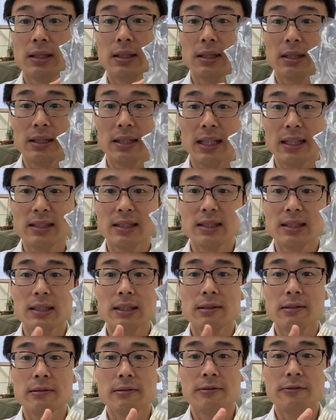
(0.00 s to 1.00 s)
that's
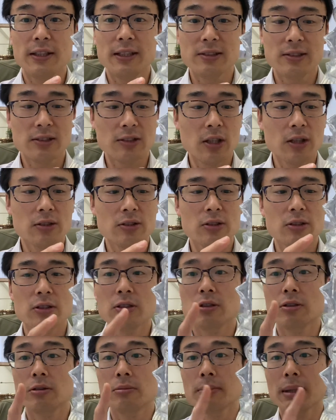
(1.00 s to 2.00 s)
fixed
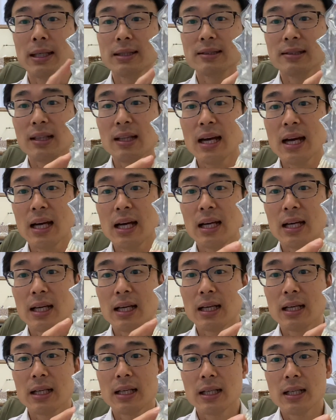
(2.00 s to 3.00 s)
onto maxilla,
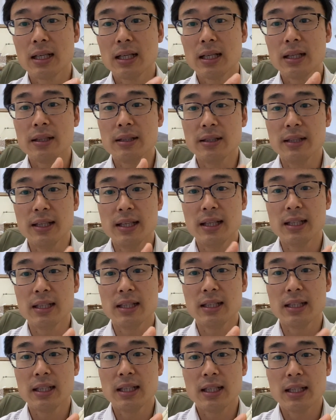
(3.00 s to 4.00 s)

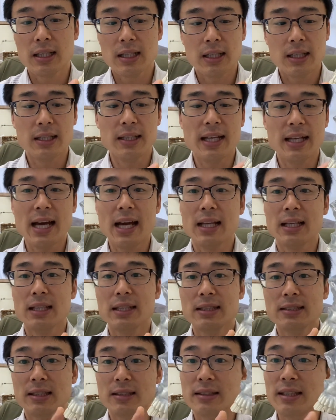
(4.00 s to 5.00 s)
then that
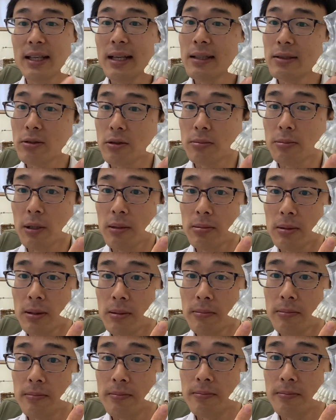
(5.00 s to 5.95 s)
is a dental problem.